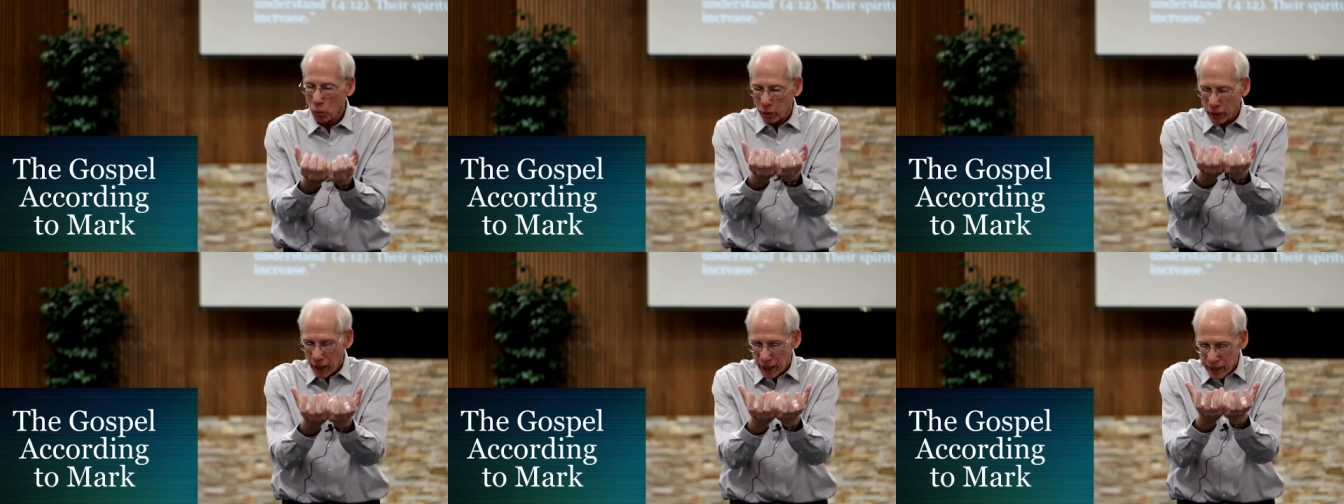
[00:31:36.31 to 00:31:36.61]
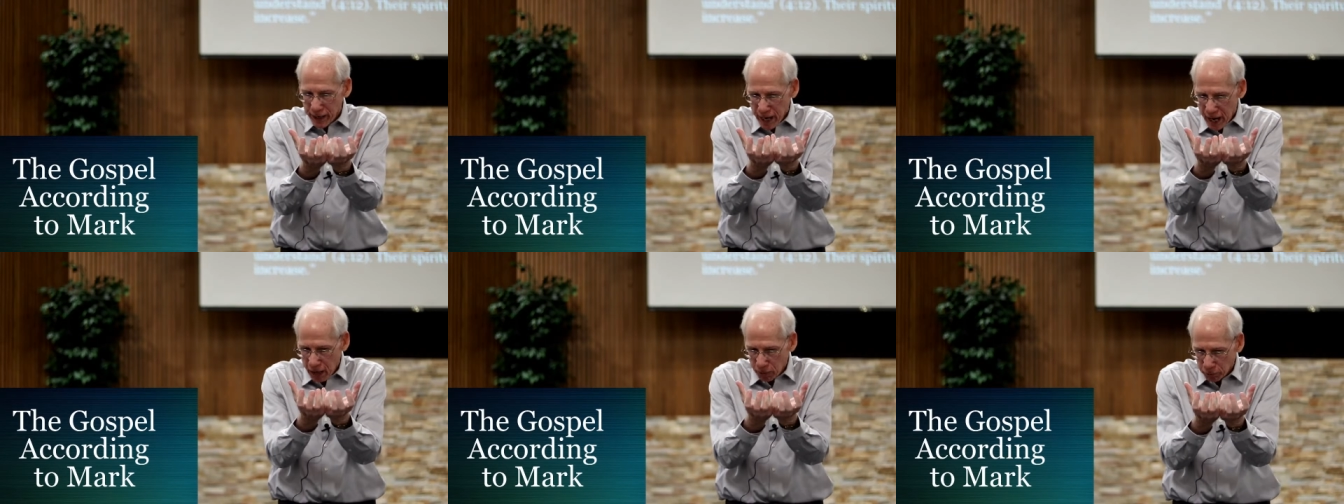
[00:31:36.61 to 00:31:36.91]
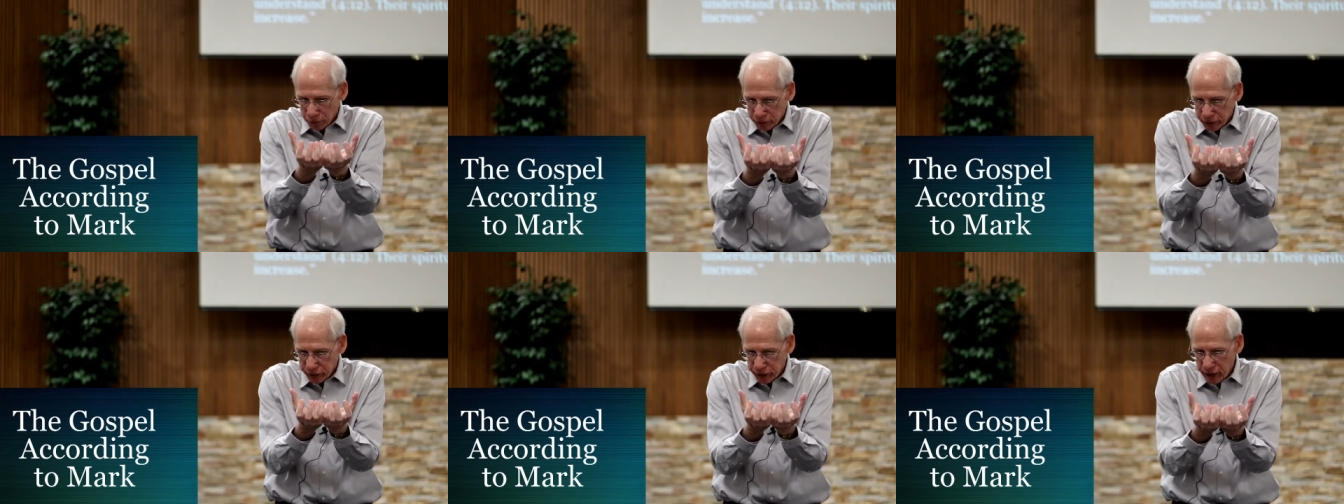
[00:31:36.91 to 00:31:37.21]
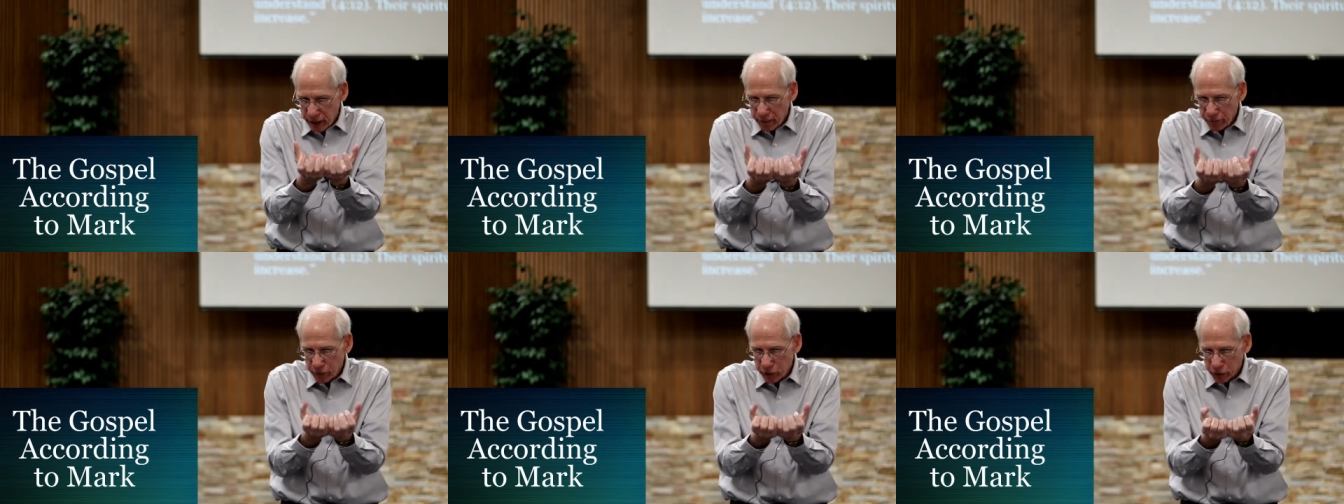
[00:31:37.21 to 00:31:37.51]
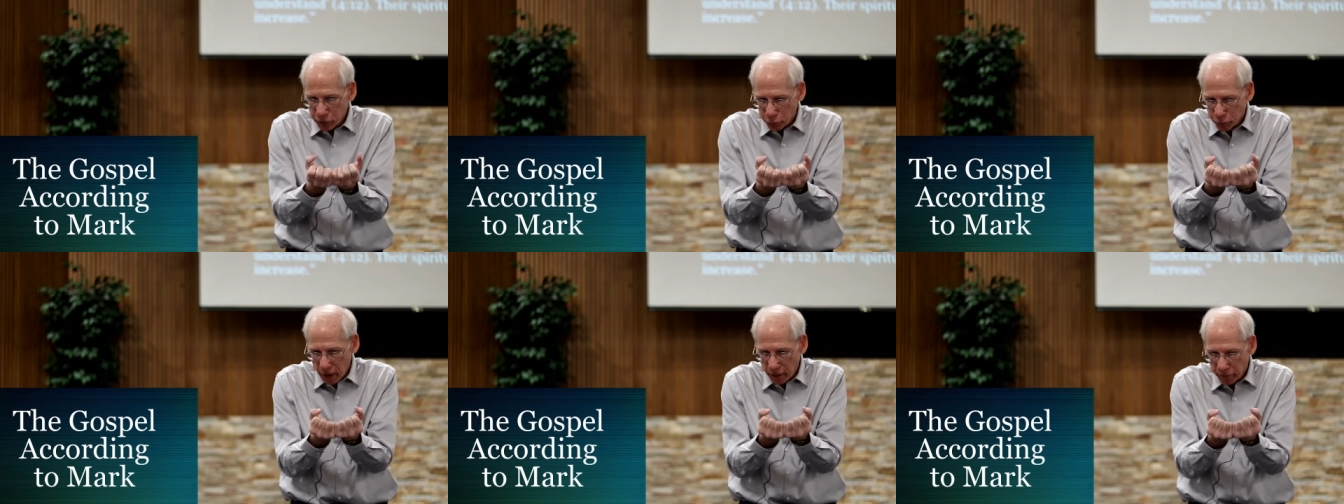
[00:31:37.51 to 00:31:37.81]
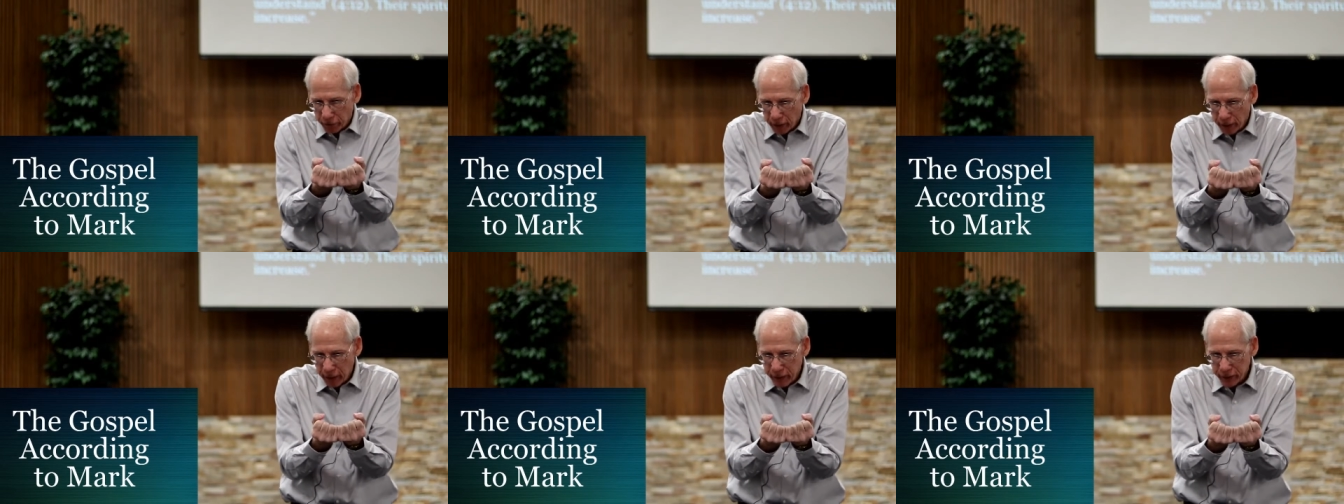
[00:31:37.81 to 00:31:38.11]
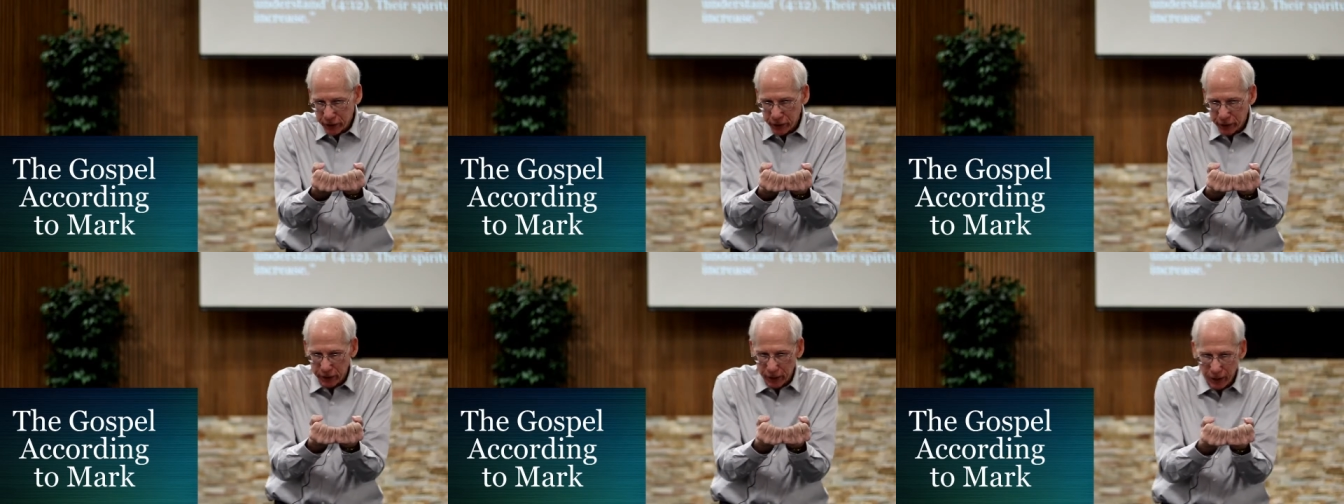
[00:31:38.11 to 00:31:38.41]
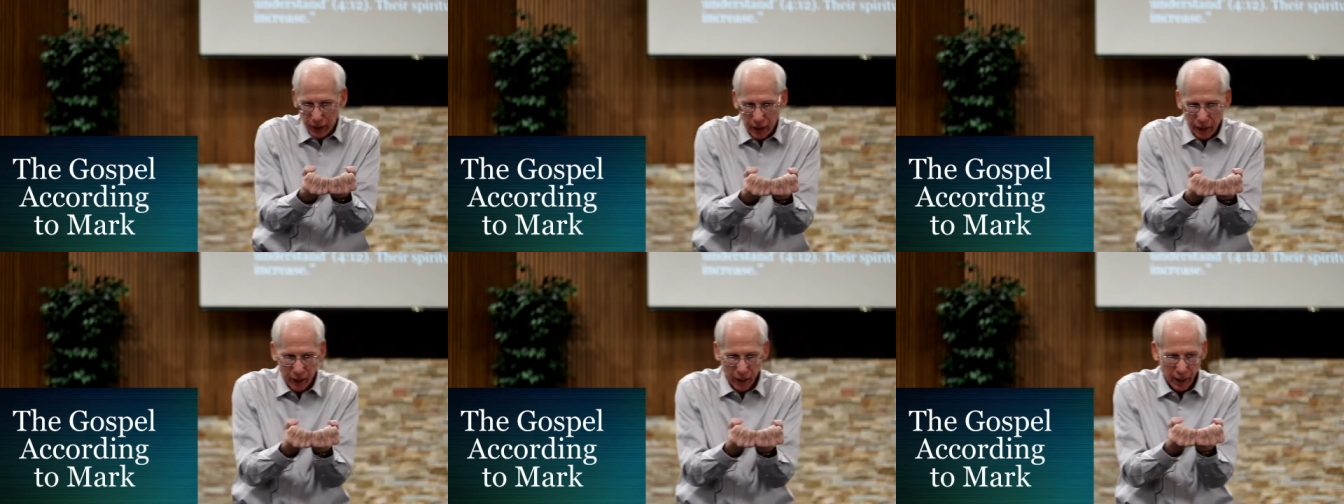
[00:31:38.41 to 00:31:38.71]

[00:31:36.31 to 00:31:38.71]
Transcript: When I now receive this revelation,